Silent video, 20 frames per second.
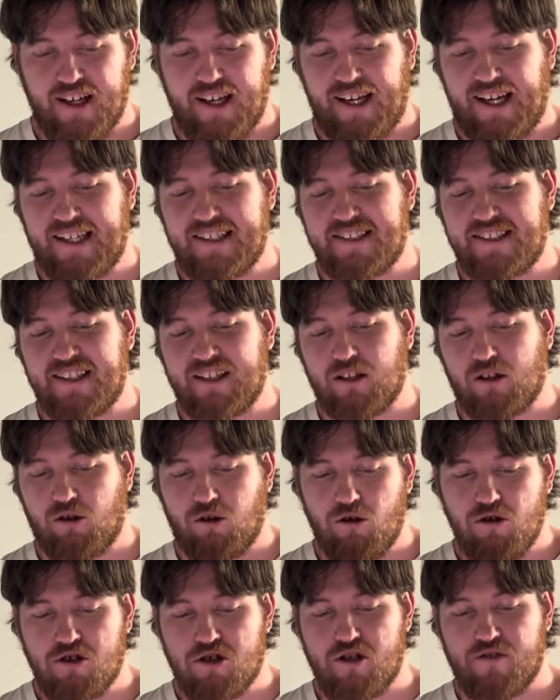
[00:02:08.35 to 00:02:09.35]
is the
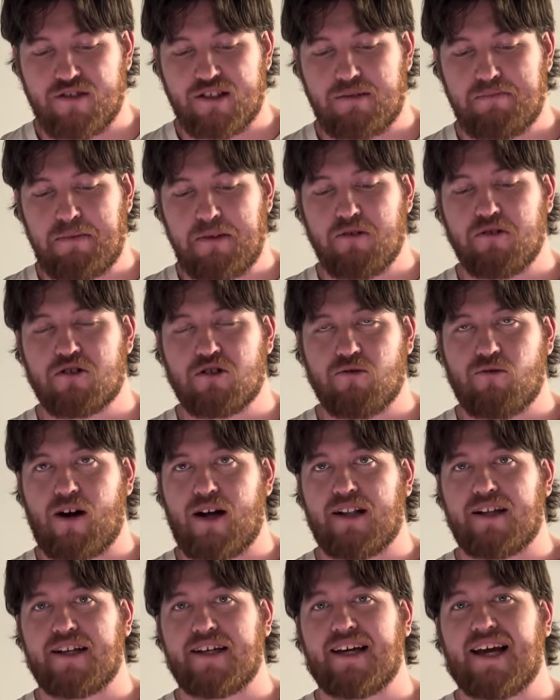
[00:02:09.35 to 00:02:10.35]
inclusion of
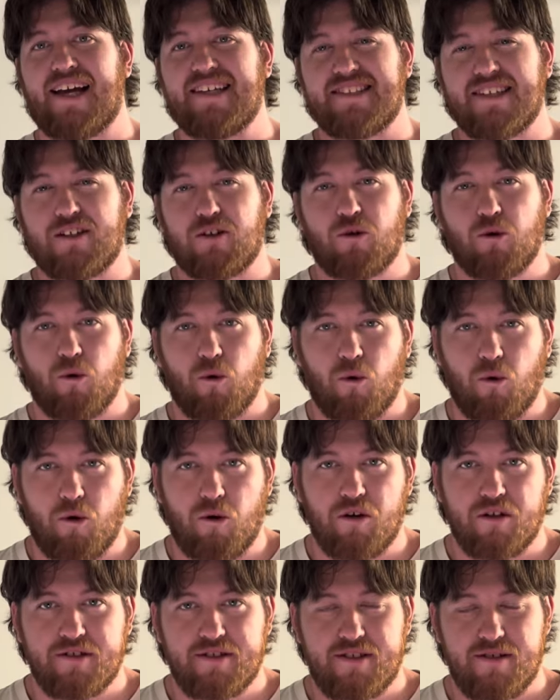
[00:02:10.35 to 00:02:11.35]
spirituality as a
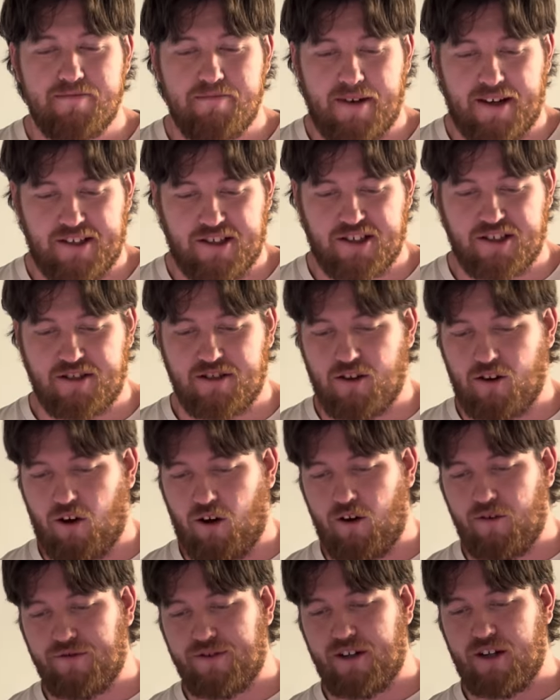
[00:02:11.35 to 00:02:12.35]
core dimension
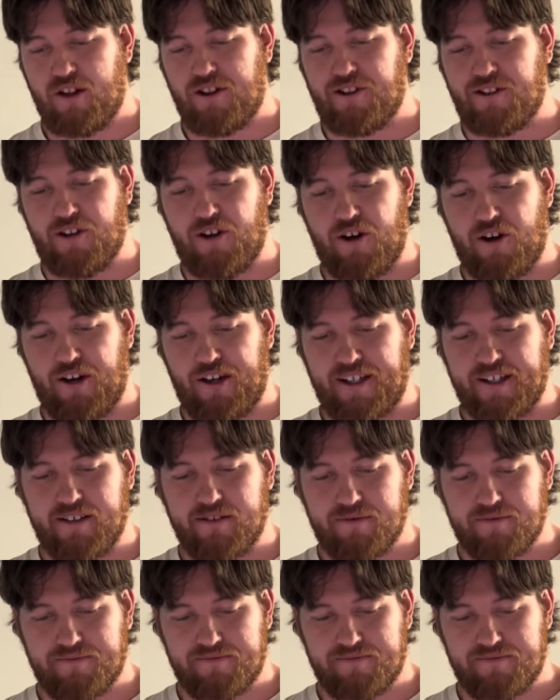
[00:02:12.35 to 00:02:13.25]
of learning.